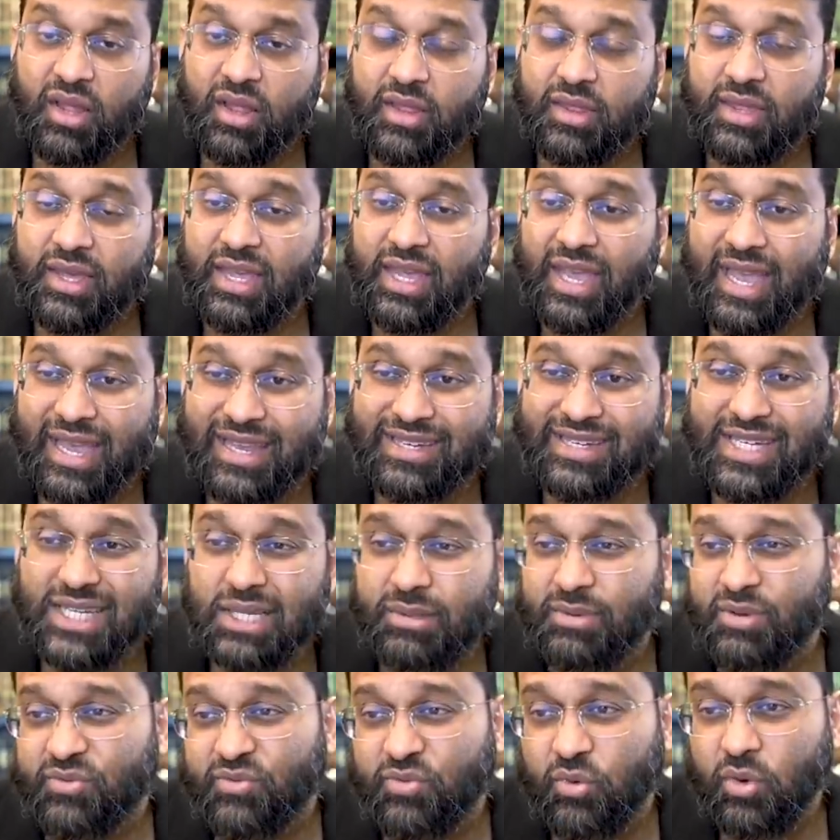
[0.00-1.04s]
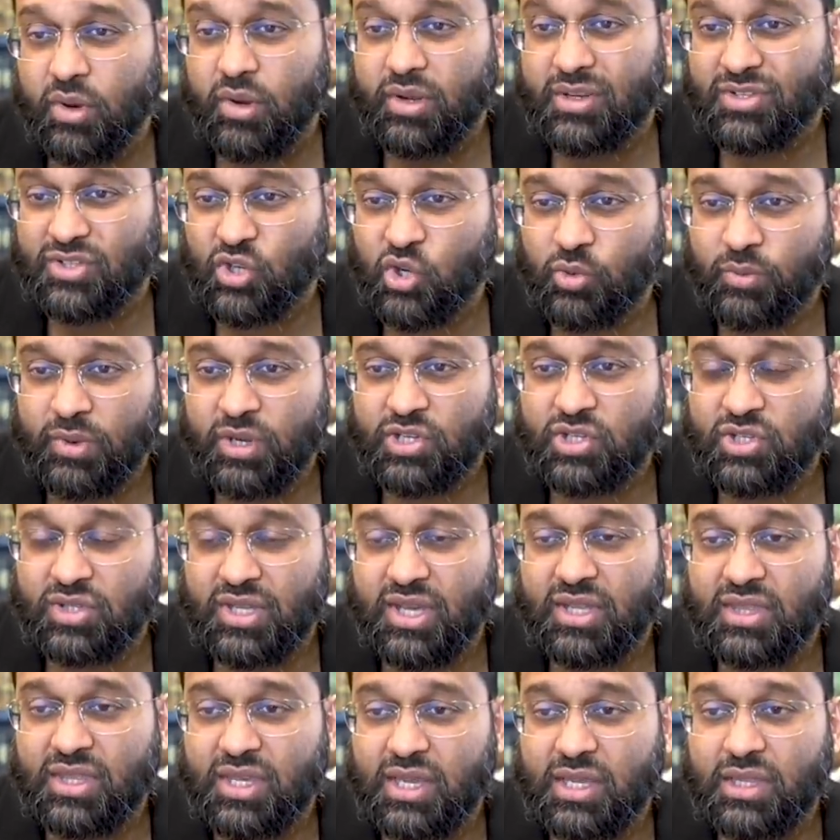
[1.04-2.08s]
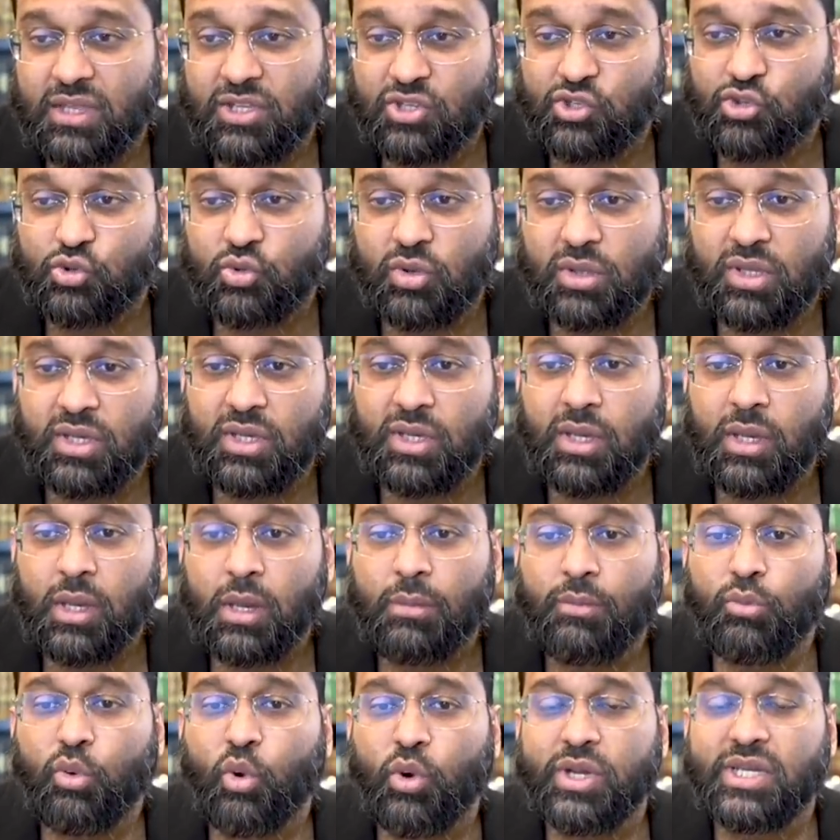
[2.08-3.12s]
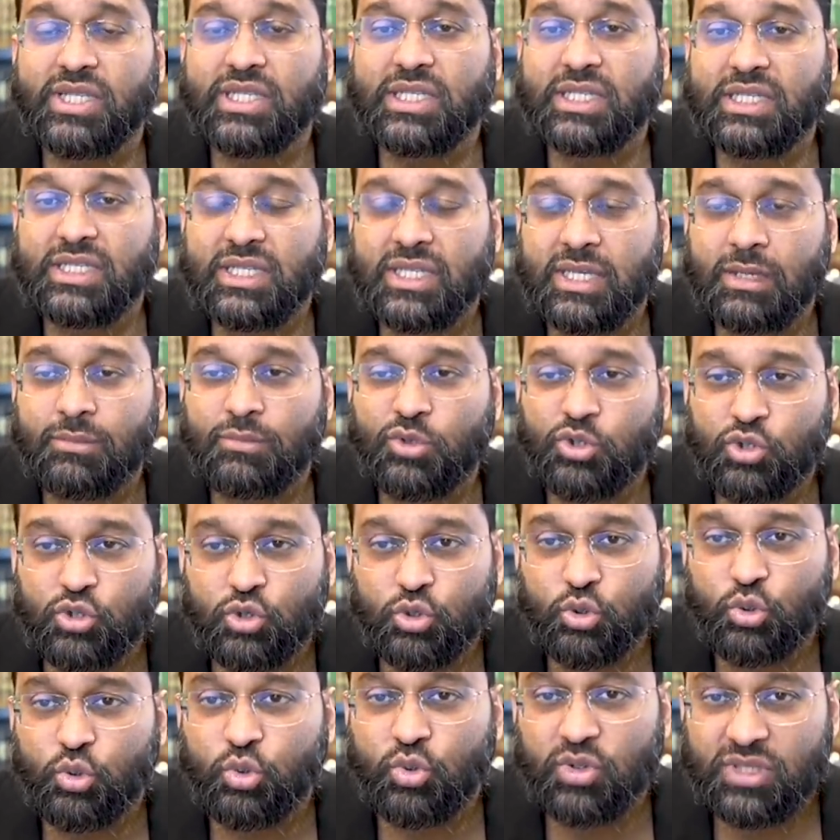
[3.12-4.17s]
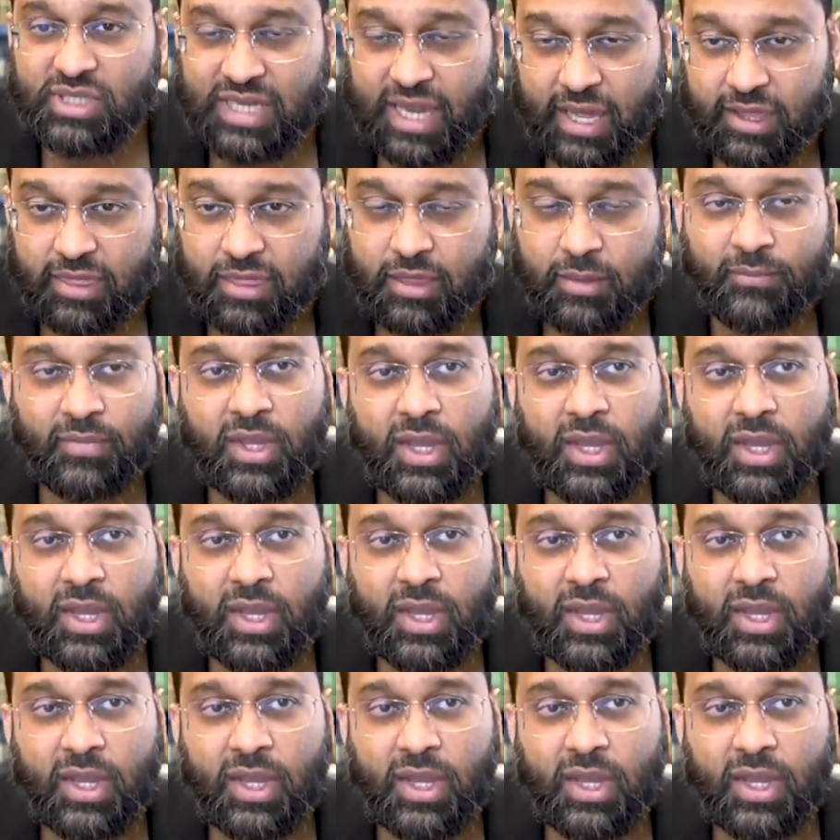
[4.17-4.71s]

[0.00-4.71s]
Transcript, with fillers: They hated Ibn Furaq so much that they literally poisoned him to death.